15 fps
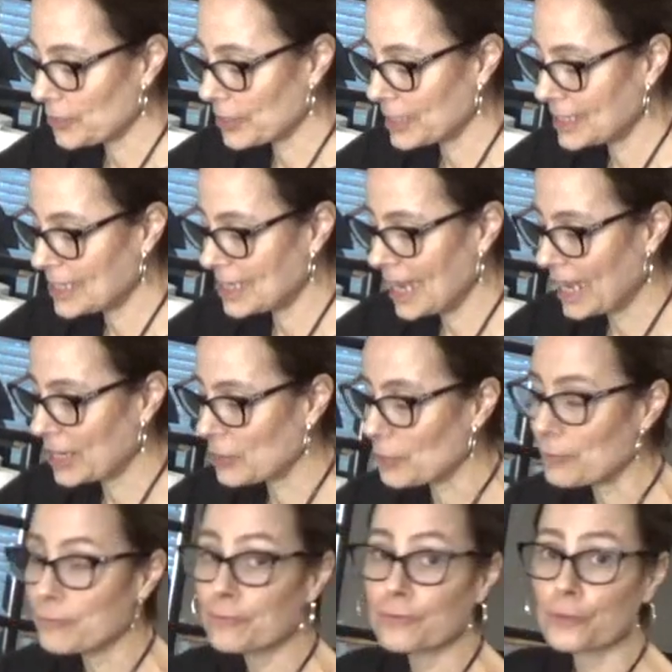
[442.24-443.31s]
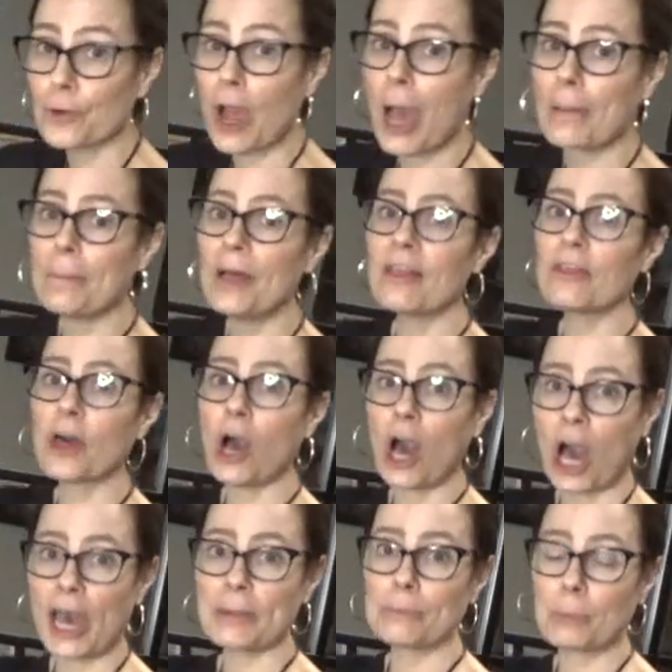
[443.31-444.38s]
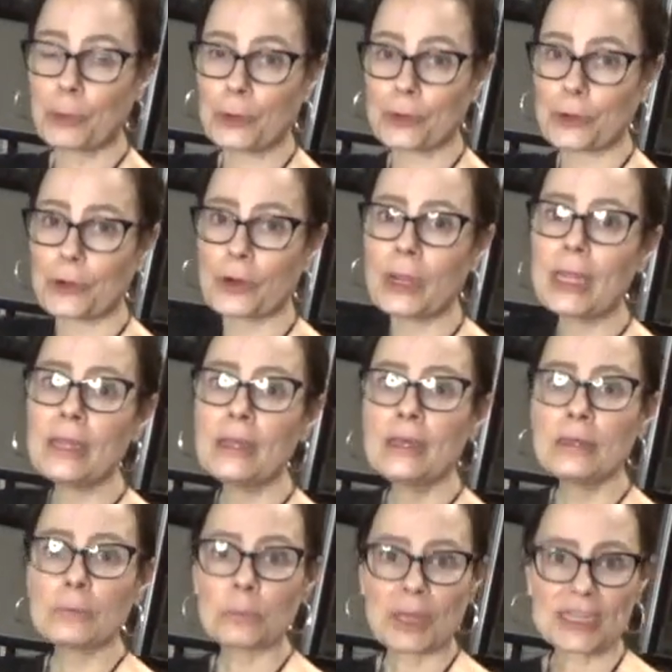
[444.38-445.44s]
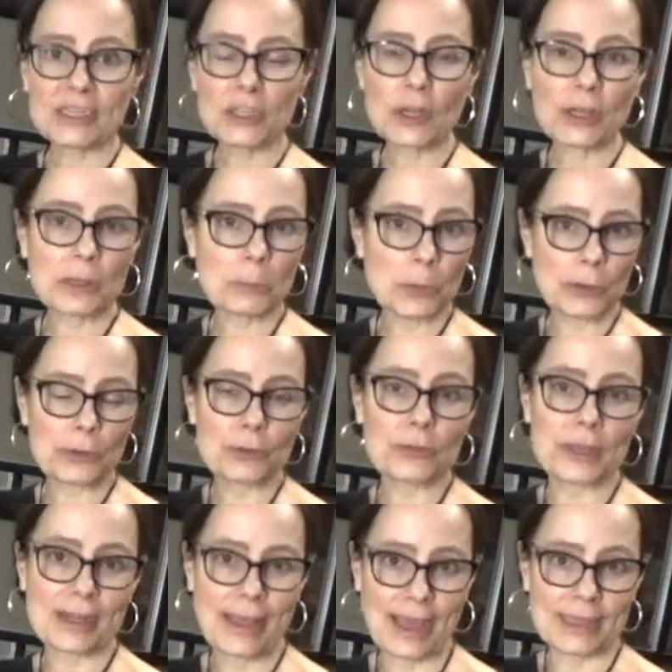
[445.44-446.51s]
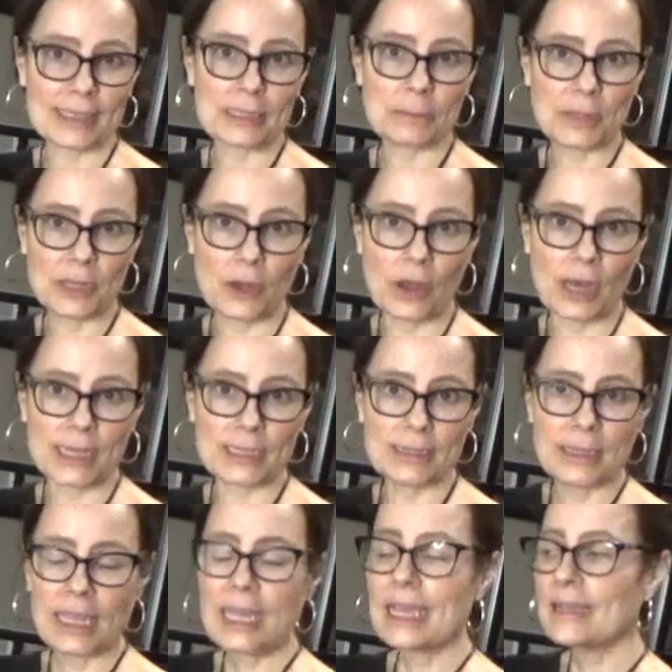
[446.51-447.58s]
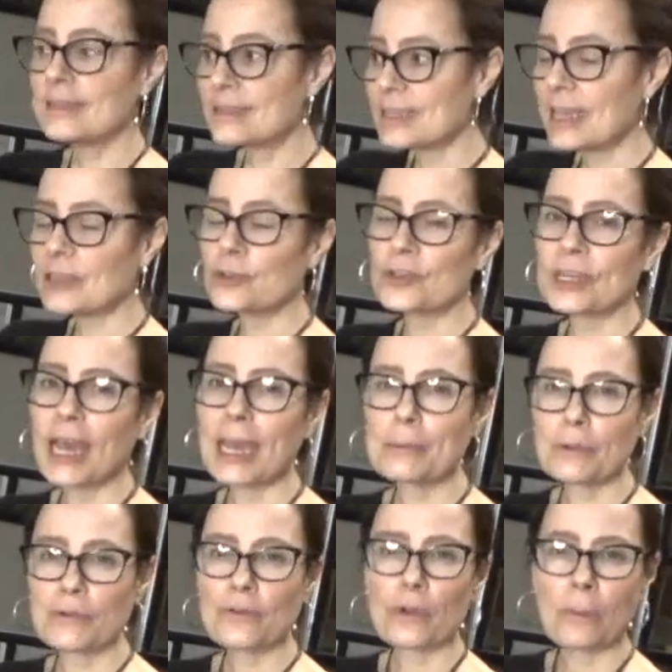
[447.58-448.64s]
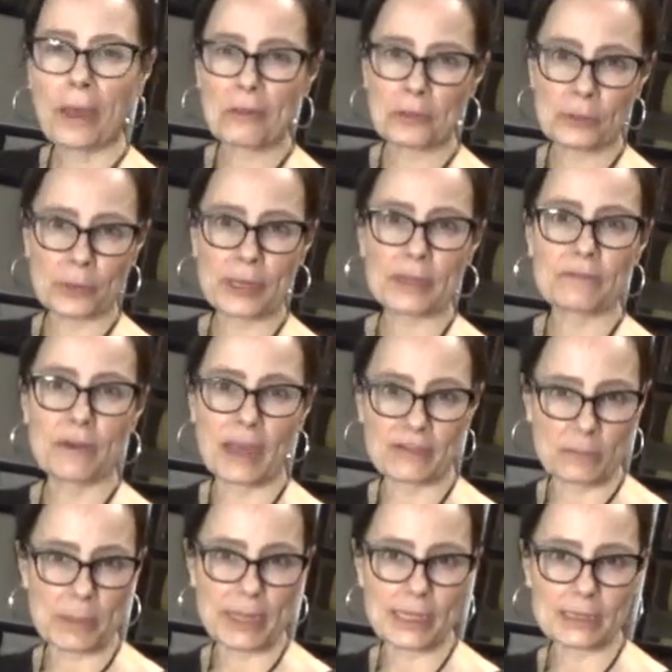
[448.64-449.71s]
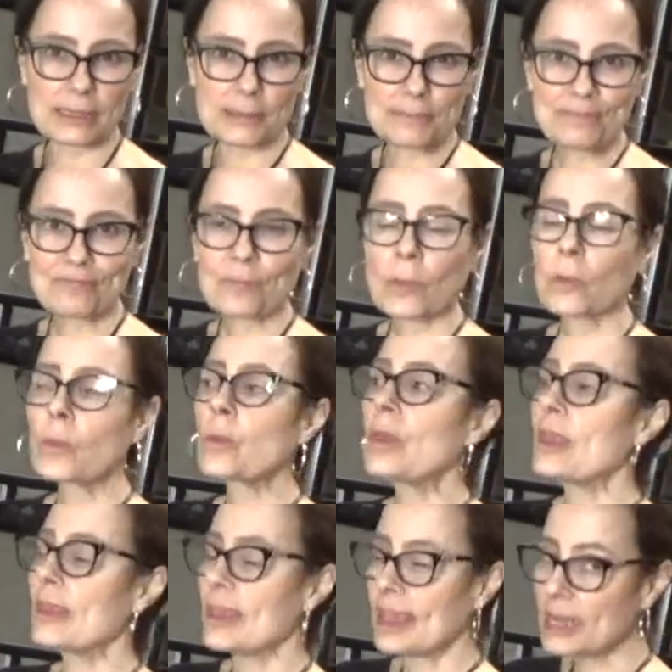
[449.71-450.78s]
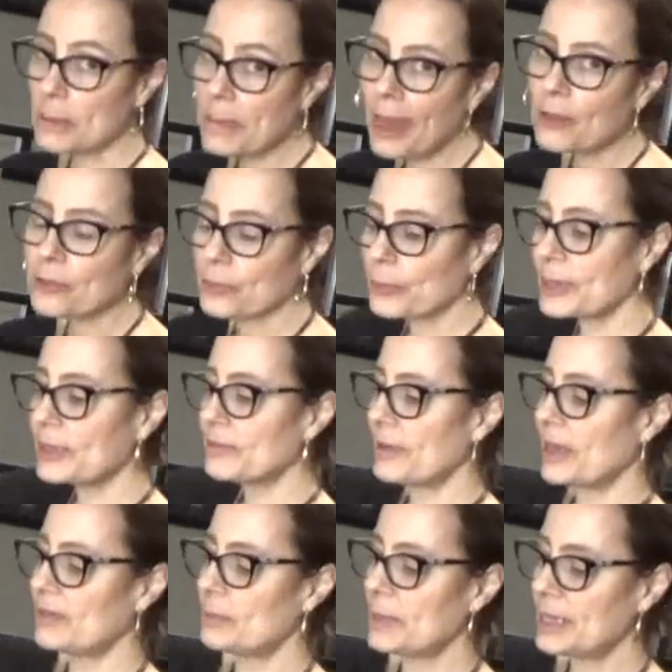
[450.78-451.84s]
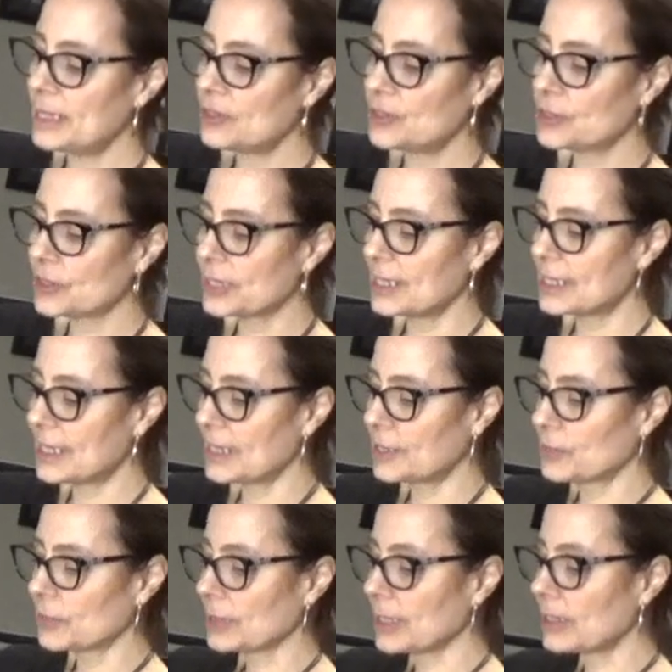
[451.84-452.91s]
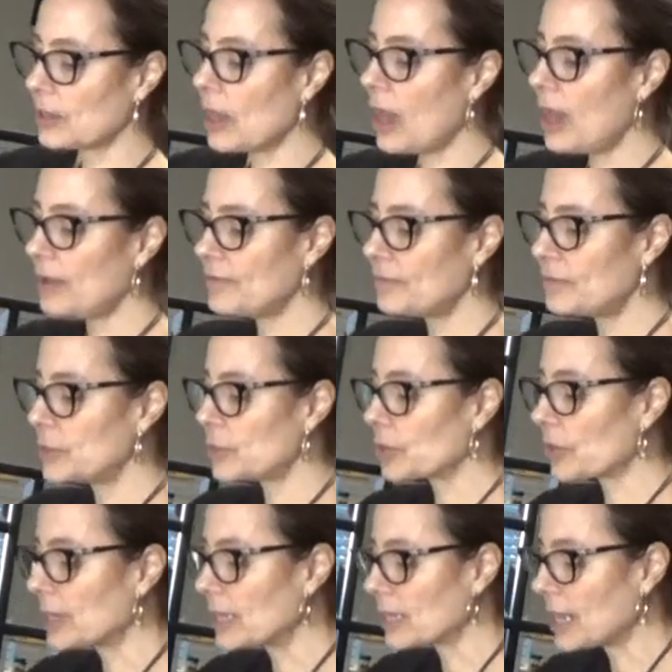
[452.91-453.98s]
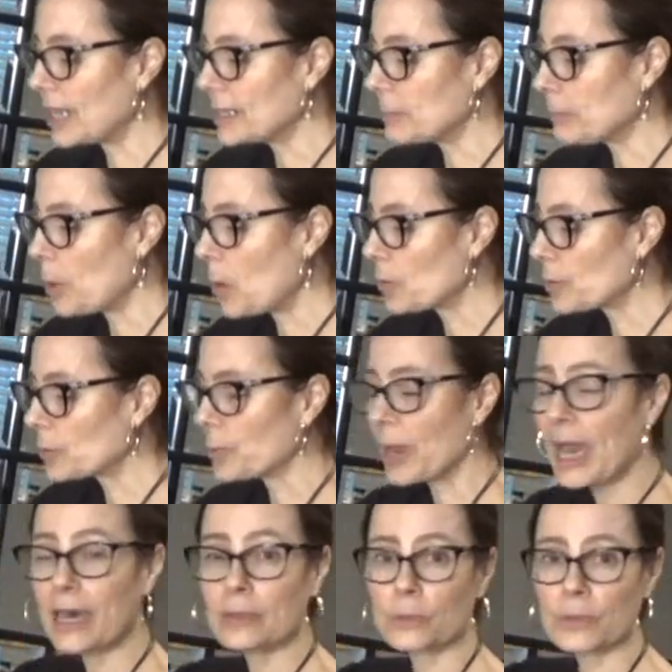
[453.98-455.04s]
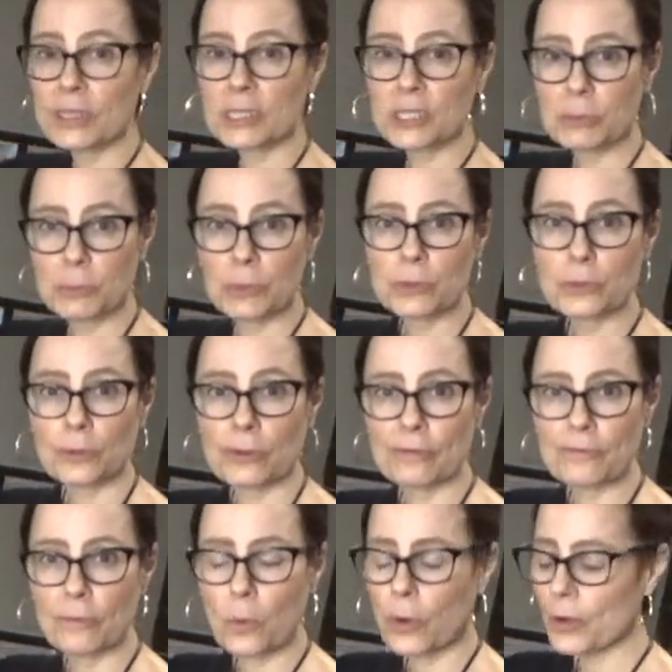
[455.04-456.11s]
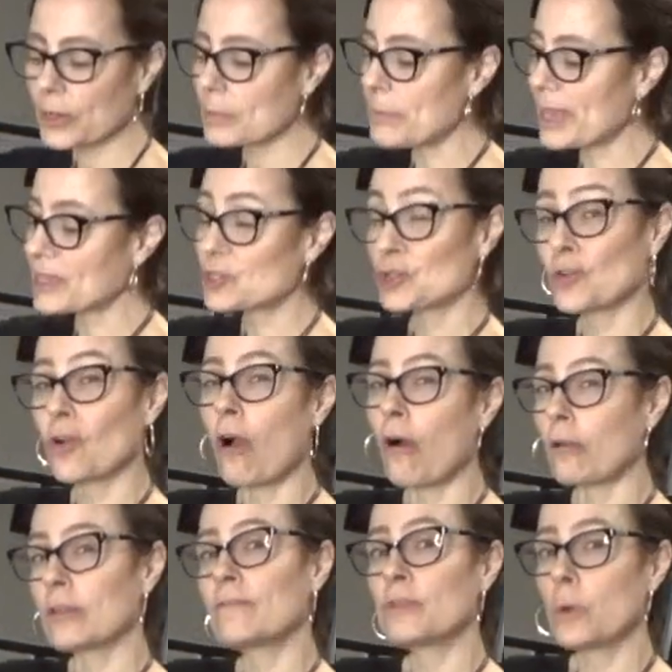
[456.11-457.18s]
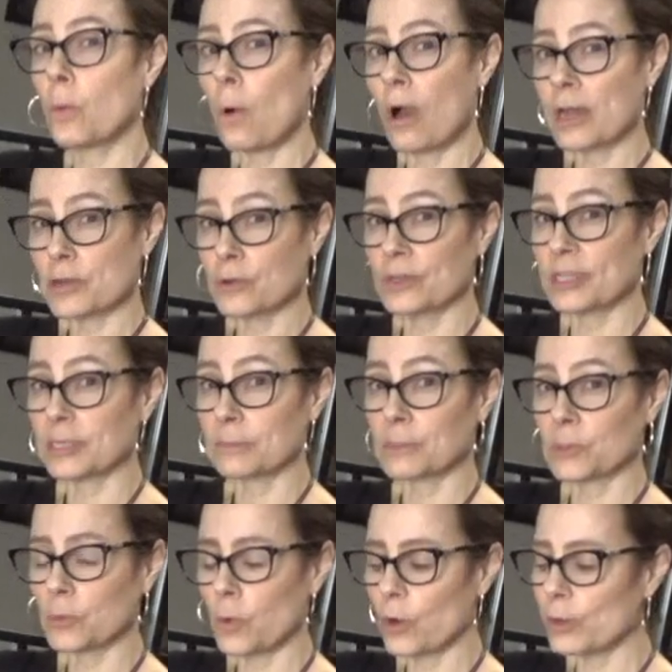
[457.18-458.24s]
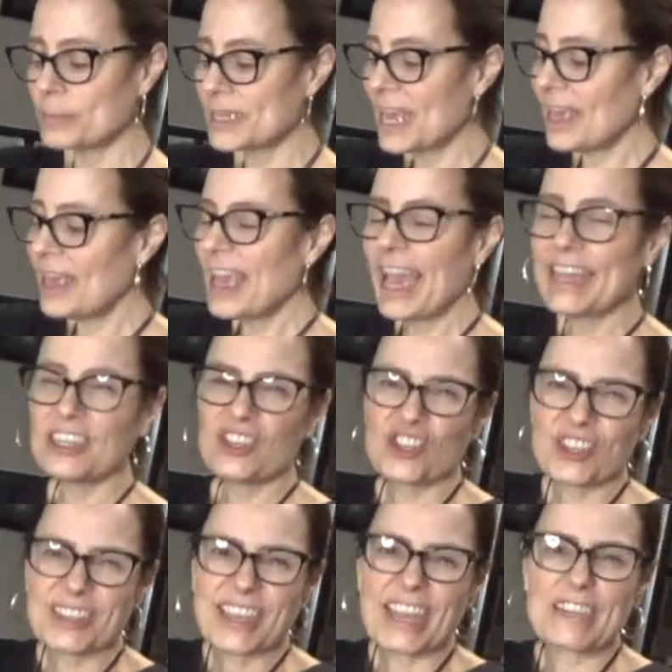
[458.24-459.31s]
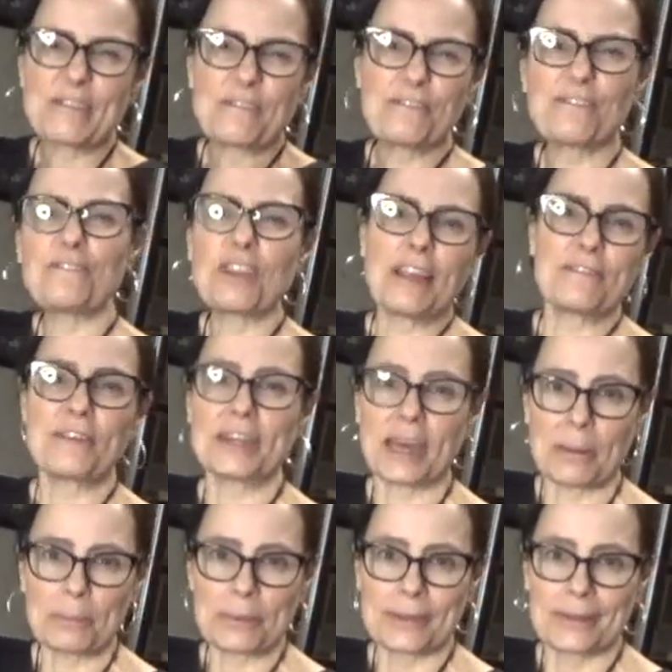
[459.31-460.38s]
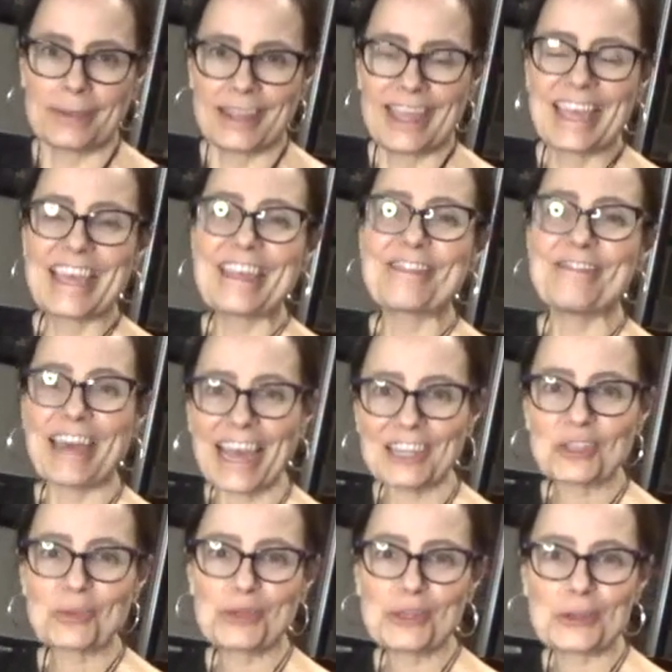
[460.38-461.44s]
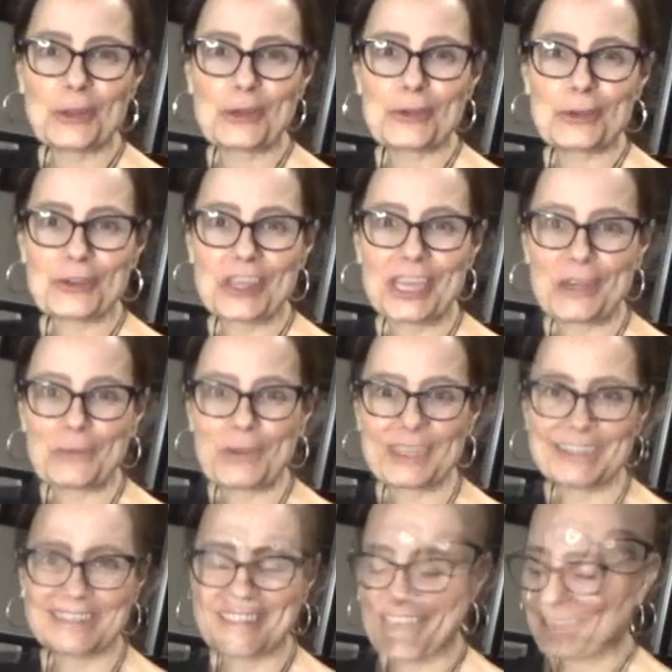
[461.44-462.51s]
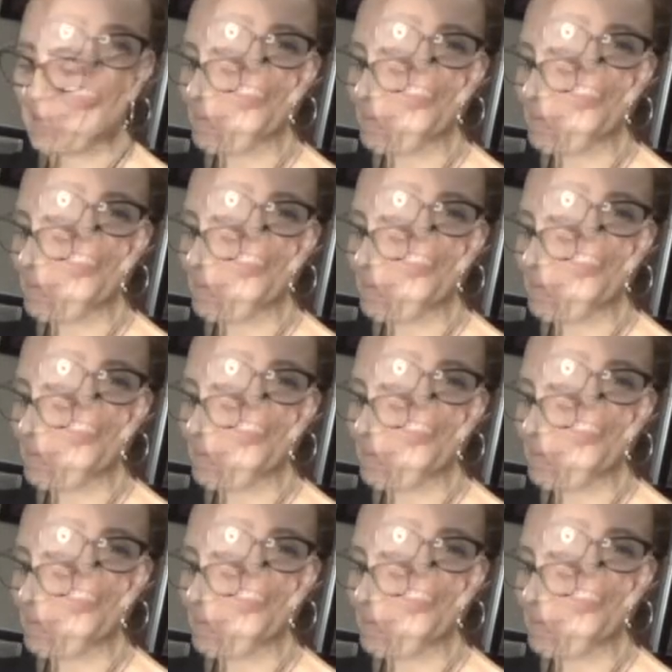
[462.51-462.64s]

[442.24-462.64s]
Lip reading: container from the hot burner. Place it on a burner that hasn't been on and set your timer for about 3 to 5 minutes. In about 3 to 5 minutes, you're going to take your lid off. You're going to kind of poke around with a spoon or a fork, make sure all of the water is absorbed, and you just kind of fluff it up. That's when you know your quinoa is done.